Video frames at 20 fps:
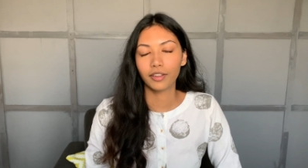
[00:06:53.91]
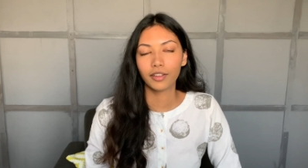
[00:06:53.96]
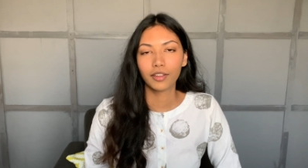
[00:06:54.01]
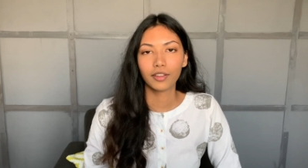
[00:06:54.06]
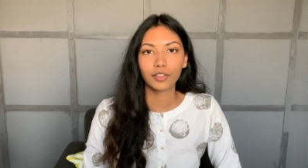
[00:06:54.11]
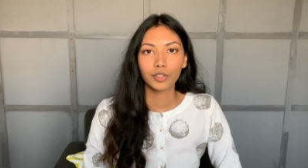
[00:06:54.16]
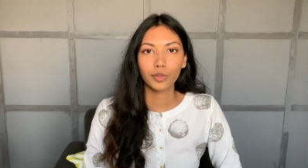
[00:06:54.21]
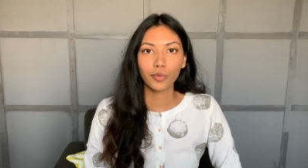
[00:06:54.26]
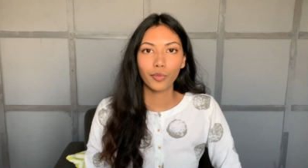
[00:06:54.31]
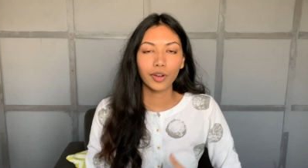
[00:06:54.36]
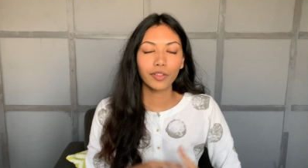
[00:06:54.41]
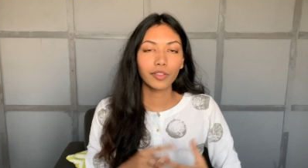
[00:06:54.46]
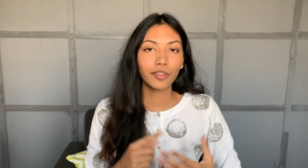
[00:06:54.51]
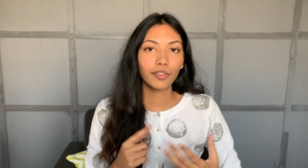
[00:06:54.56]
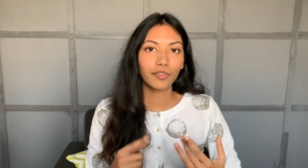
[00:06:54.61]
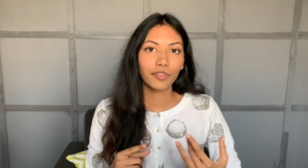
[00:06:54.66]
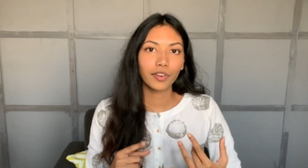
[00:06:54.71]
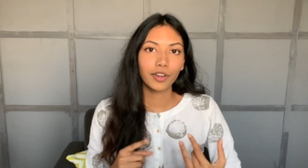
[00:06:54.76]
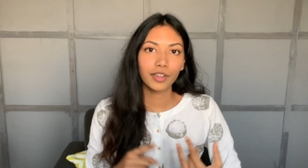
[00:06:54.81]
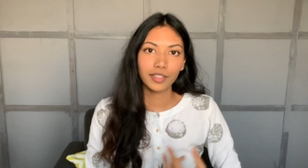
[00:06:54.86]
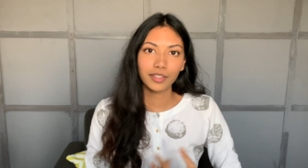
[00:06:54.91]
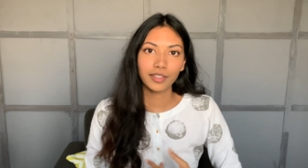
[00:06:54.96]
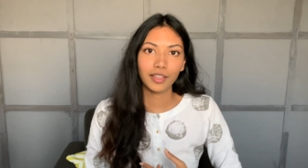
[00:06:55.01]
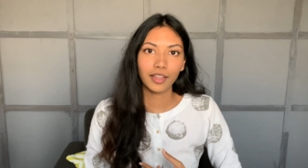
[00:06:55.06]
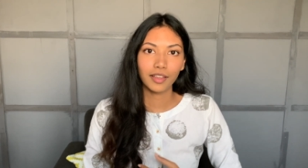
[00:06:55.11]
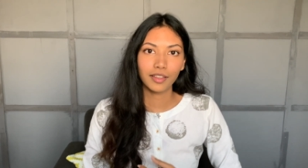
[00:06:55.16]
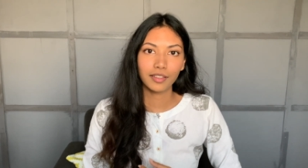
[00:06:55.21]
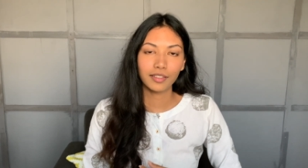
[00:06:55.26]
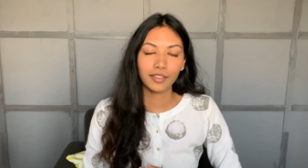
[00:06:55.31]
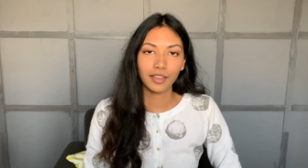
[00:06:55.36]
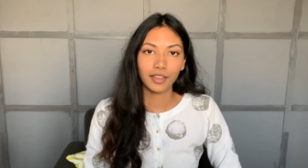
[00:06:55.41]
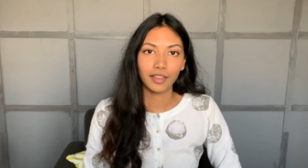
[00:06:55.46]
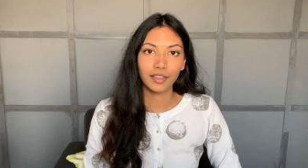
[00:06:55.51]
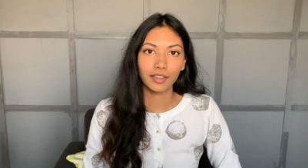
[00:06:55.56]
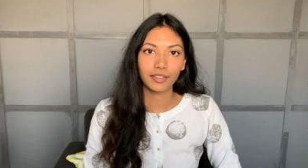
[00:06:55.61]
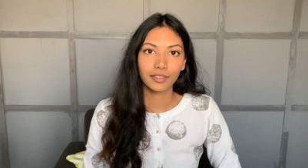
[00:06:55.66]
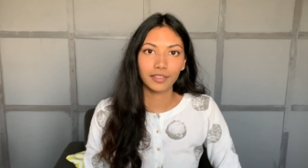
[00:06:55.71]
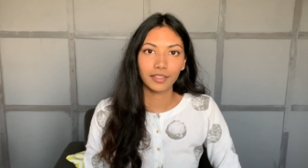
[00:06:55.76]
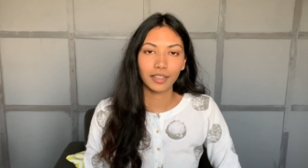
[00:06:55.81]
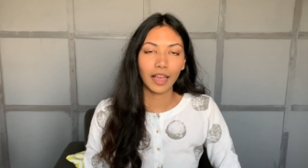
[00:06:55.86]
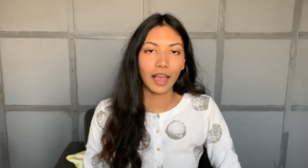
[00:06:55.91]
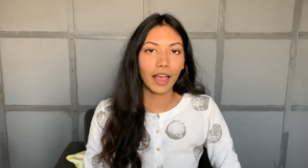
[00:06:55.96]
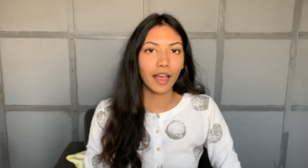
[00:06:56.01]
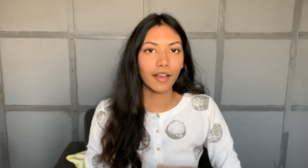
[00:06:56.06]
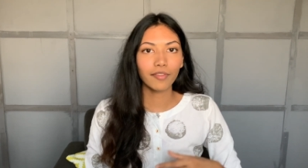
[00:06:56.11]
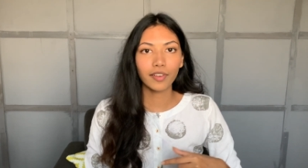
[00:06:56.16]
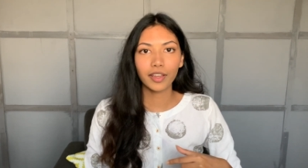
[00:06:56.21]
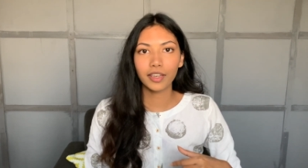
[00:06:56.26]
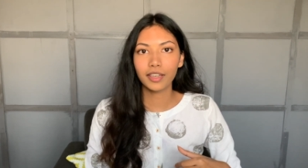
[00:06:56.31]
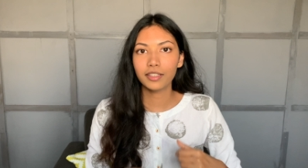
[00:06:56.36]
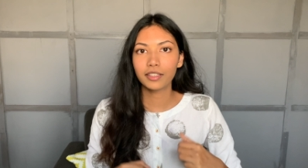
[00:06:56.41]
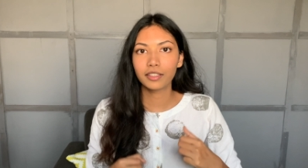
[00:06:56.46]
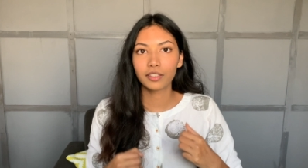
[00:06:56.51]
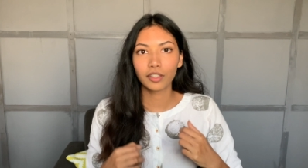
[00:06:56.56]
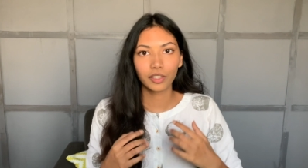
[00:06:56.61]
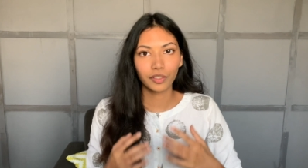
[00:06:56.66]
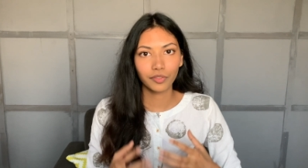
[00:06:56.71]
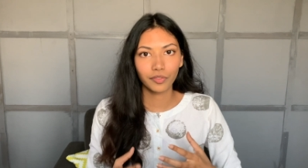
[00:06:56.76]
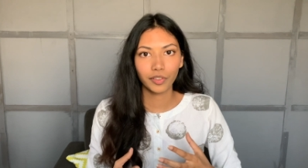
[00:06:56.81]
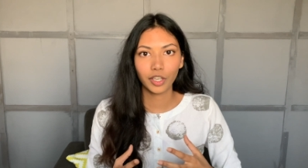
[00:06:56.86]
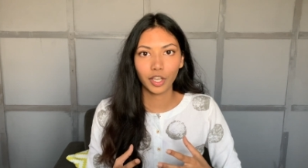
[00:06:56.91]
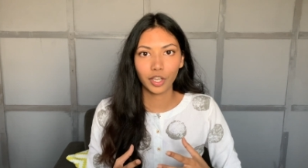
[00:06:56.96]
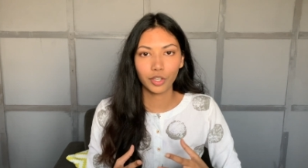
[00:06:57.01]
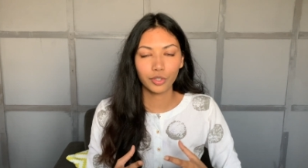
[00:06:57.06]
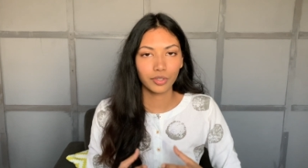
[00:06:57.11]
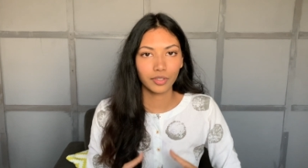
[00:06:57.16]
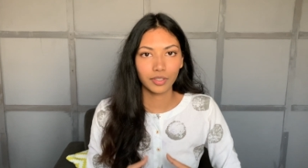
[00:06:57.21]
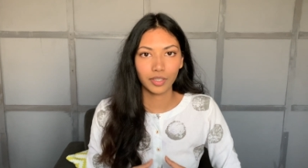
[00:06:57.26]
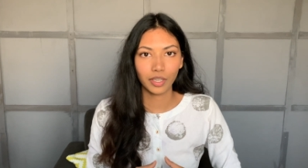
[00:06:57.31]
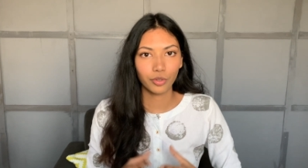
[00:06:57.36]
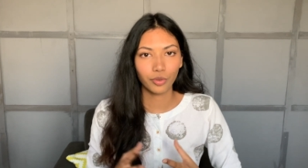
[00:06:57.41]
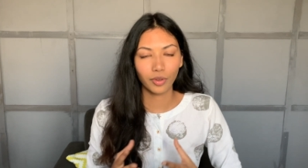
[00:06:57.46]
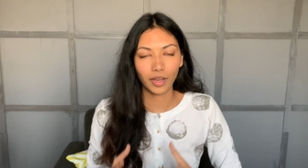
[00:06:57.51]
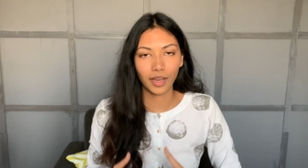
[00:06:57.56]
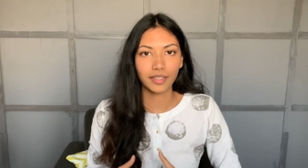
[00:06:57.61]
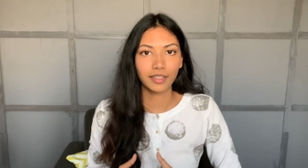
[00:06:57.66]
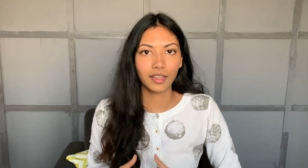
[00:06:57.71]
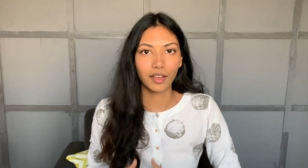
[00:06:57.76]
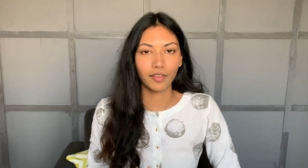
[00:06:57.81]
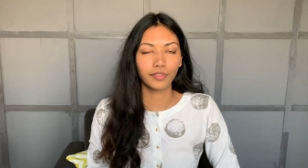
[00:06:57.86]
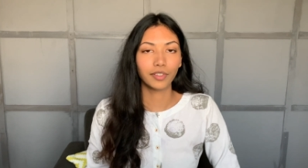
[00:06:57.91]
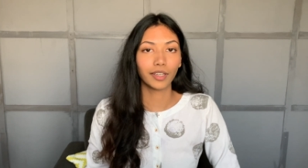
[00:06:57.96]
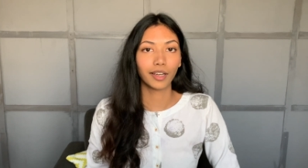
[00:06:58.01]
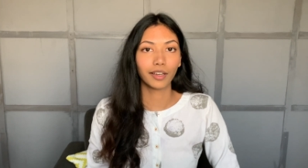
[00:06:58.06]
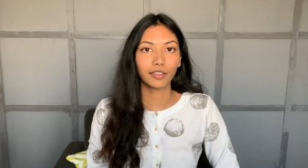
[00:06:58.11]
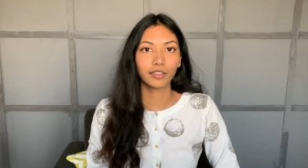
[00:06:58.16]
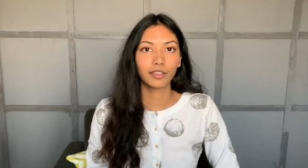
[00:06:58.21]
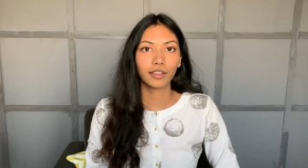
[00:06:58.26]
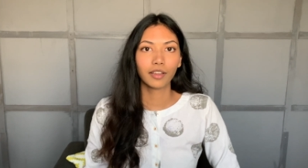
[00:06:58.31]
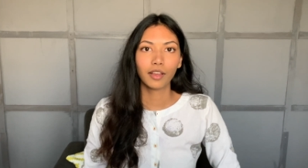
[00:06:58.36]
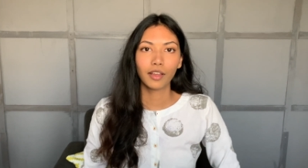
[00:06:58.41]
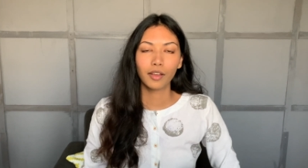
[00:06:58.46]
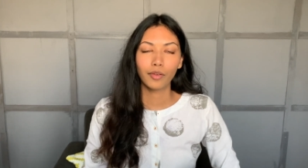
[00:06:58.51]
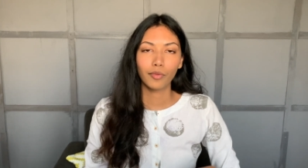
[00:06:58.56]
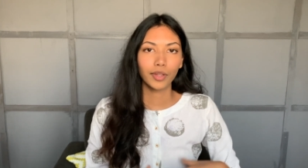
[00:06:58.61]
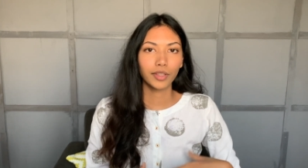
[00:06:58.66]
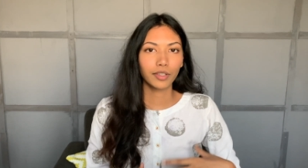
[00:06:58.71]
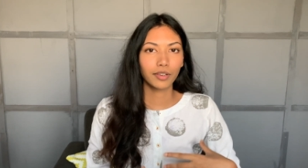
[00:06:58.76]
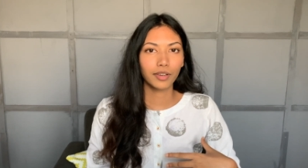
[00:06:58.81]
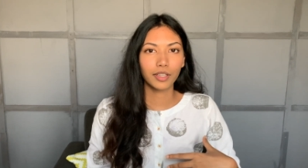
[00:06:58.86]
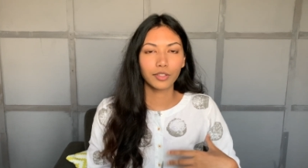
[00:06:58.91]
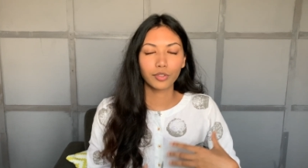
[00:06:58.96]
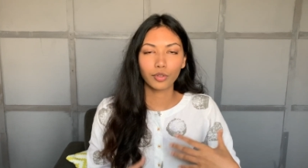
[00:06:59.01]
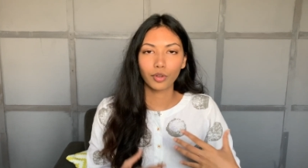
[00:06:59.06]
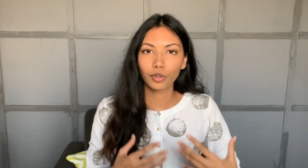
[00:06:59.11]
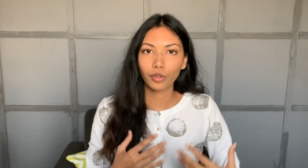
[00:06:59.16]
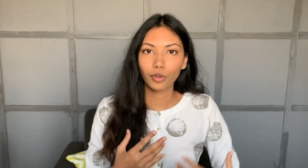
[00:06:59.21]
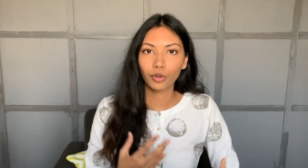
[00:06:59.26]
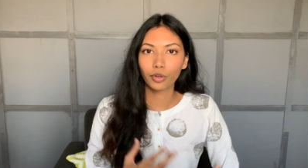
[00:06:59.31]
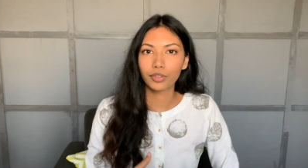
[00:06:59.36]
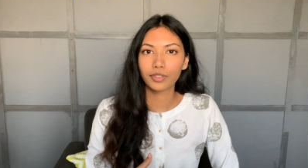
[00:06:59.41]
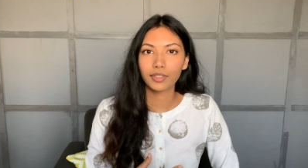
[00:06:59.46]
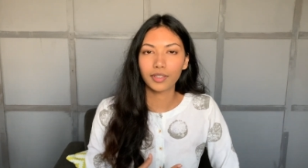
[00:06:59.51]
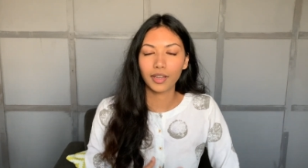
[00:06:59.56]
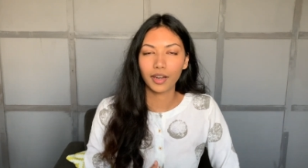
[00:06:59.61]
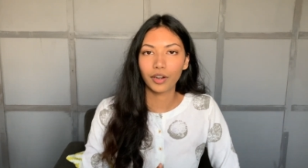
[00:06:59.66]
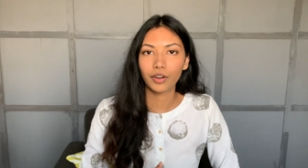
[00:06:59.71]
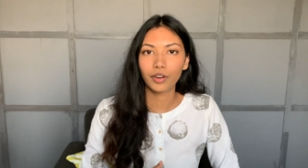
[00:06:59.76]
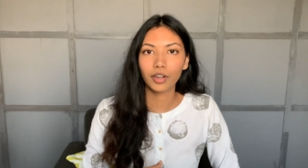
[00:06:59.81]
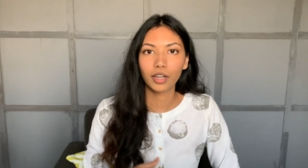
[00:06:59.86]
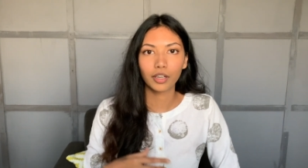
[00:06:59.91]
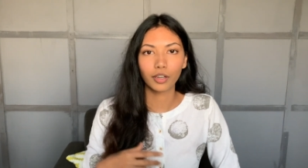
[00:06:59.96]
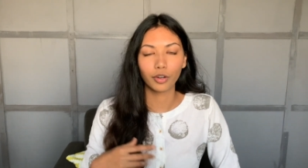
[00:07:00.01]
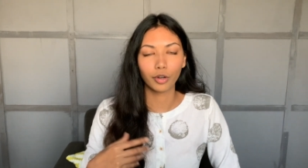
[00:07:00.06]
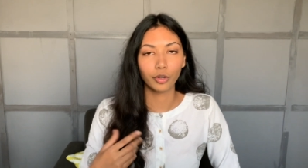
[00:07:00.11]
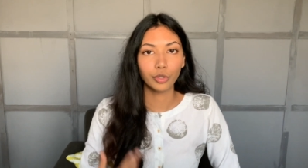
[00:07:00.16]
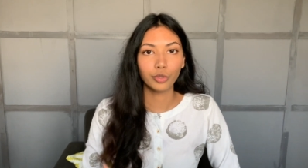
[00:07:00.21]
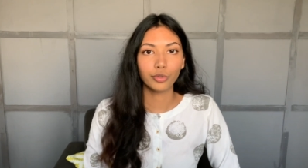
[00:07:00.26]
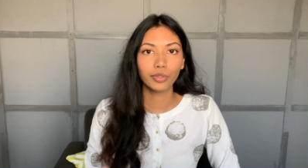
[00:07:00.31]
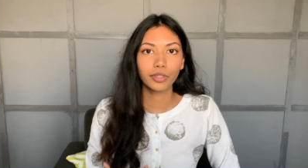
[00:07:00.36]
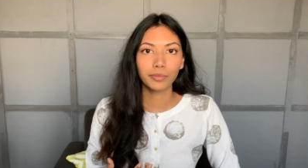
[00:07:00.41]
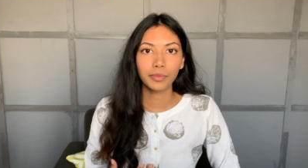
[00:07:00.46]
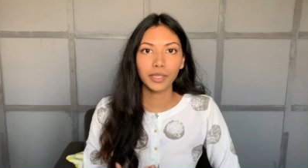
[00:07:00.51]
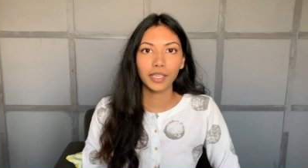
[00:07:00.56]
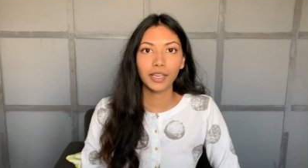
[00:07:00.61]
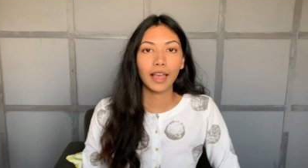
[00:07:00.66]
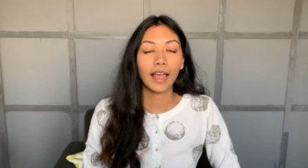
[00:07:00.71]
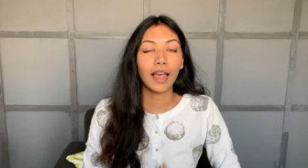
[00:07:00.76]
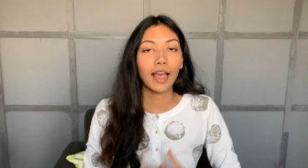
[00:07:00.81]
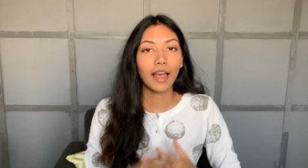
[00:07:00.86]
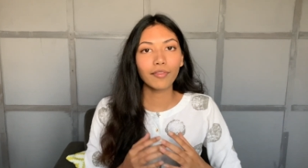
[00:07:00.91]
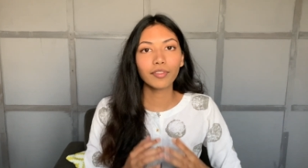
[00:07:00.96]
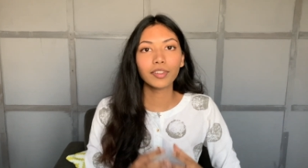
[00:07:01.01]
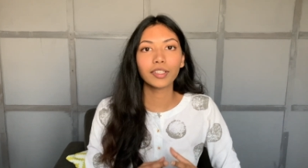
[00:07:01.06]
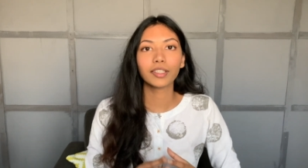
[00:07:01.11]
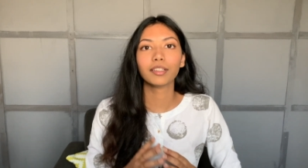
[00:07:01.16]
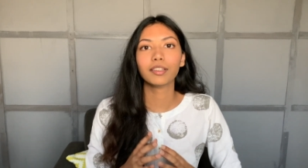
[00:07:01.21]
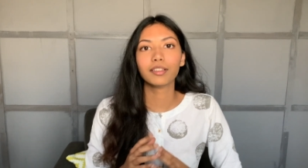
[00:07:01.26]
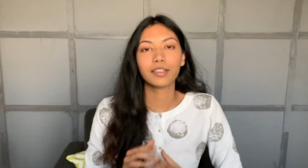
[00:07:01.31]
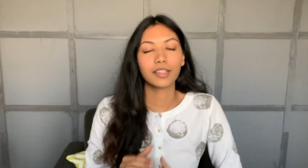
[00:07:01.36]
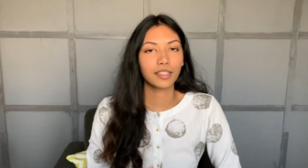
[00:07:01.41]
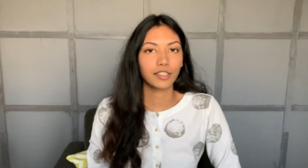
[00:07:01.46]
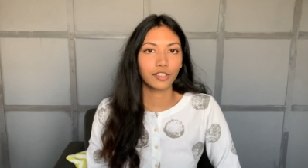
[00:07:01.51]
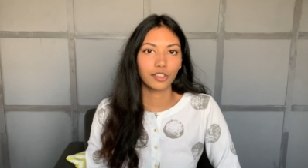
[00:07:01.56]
So one of the first things is have any certifications that you guys have done, whether it's on Coursera or Udemy, have it listed